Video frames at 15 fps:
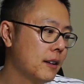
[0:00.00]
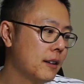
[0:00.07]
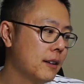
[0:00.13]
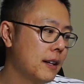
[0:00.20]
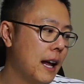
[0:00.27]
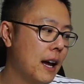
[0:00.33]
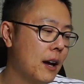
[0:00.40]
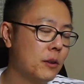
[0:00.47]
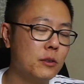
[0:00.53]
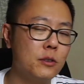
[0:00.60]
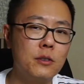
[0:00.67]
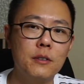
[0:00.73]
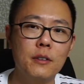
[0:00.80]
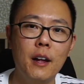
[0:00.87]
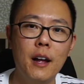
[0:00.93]
Now,
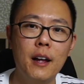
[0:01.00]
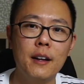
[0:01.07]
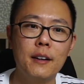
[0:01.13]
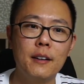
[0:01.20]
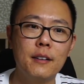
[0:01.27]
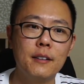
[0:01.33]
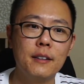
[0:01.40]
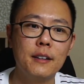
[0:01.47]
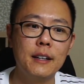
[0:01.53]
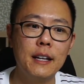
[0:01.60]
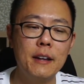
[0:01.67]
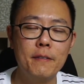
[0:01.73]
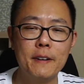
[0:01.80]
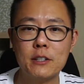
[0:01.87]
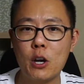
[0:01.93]

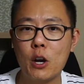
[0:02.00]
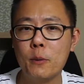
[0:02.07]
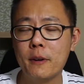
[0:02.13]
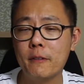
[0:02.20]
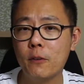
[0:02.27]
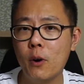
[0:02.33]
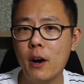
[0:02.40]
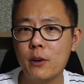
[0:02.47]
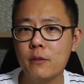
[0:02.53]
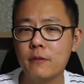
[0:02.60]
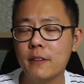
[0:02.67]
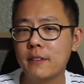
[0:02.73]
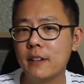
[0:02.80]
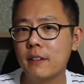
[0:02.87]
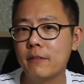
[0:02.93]
if it's going to be
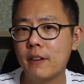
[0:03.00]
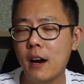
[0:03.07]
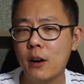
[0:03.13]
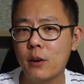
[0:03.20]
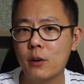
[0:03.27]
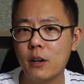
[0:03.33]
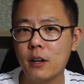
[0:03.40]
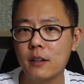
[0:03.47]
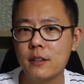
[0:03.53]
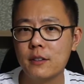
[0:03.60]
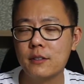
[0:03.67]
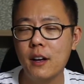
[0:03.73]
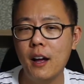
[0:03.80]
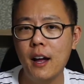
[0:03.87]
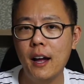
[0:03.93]
450 to 500
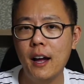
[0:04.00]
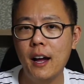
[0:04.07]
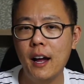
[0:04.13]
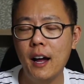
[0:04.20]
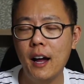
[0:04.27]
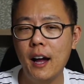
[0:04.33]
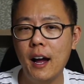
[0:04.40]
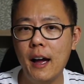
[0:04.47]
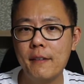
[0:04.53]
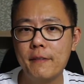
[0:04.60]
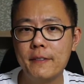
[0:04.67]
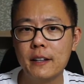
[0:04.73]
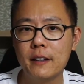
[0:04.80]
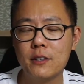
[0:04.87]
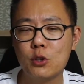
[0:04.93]
dollars, I
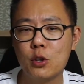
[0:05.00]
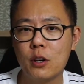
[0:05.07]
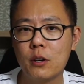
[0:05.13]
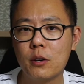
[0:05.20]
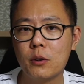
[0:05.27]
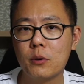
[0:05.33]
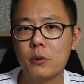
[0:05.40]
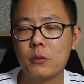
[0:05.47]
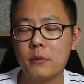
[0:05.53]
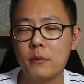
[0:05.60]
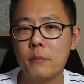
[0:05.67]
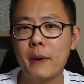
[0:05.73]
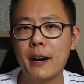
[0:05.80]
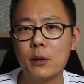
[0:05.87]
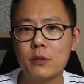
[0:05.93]
feel as though
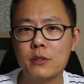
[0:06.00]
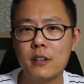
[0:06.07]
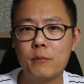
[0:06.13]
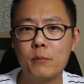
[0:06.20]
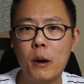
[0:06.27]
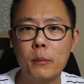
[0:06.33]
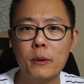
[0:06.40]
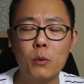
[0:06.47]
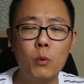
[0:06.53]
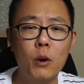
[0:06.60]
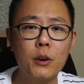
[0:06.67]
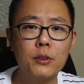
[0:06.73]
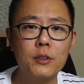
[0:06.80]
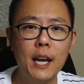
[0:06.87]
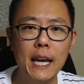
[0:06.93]
Microsoft probably
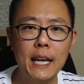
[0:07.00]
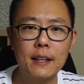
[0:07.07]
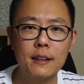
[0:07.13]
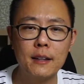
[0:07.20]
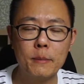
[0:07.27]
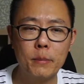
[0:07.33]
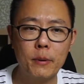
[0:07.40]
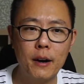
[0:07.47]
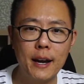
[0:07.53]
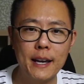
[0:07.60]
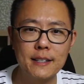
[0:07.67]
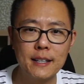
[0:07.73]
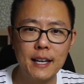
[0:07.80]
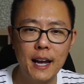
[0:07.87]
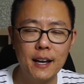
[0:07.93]
won't take the price
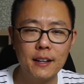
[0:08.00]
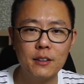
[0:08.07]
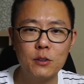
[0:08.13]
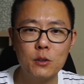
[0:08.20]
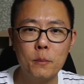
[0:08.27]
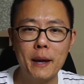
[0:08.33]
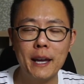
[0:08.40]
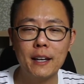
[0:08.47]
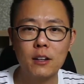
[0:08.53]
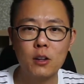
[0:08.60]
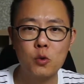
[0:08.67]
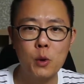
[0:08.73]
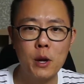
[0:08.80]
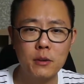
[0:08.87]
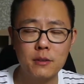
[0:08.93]
cut to make it
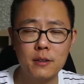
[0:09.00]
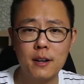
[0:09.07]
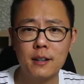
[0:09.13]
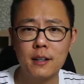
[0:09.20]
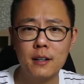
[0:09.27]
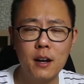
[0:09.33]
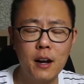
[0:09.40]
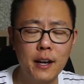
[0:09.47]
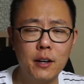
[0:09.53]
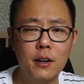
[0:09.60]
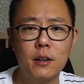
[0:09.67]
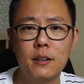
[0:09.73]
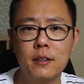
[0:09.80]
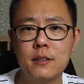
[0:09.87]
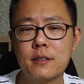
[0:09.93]

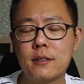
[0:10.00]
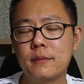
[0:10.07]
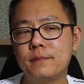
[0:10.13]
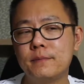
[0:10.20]
$399.